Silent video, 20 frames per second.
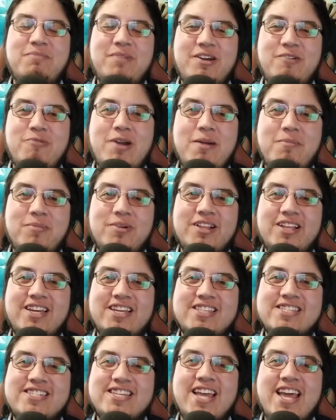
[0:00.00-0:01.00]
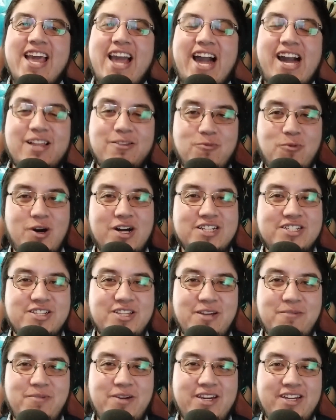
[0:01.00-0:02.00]
in my ramblings and
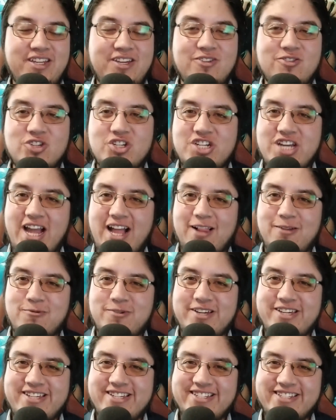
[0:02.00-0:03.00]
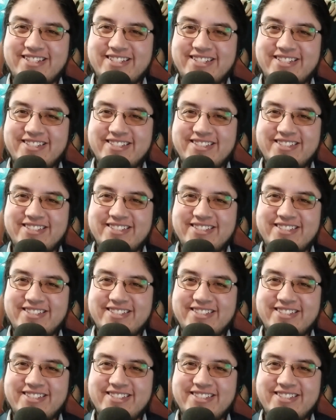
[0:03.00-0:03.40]
watch the video, shall we?